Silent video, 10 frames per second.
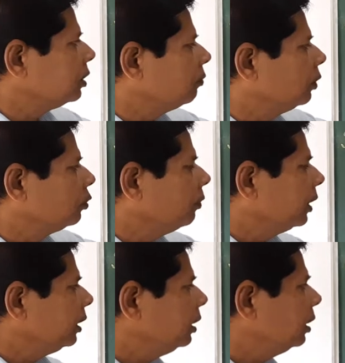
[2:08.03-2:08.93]
equal to
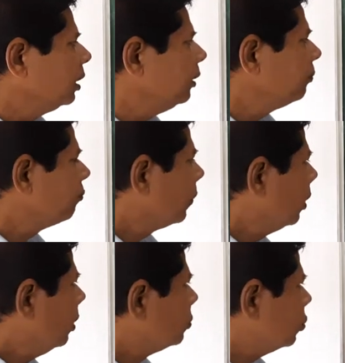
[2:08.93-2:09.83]
180 degree.
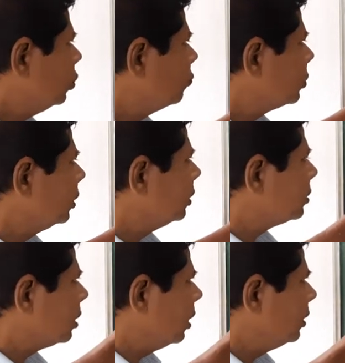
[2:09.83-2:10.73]
So, using this
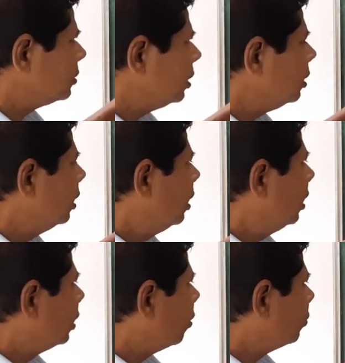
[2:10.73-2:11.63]
relation
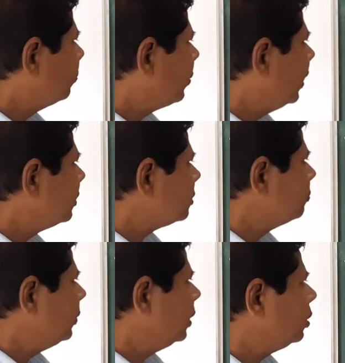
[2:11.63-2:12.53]
now replace
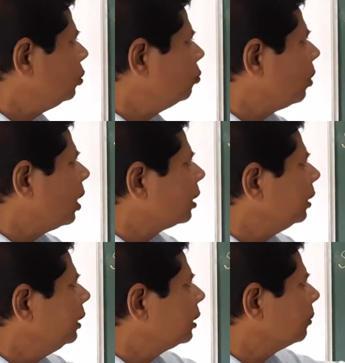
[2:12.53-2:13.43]
PQR
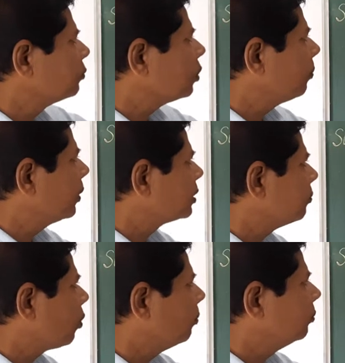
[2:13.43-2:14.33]
in terms of x
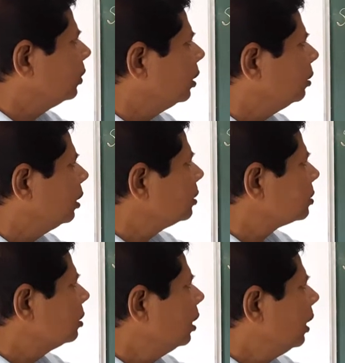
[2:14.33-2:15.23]
from the, this
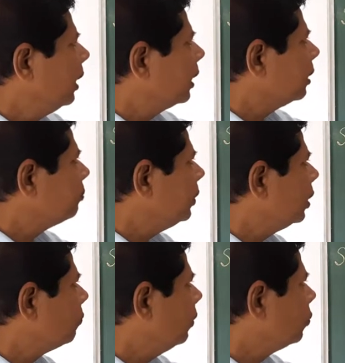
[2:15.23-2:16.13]
P
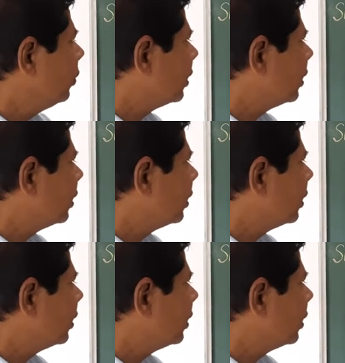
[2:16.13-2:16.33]
equal to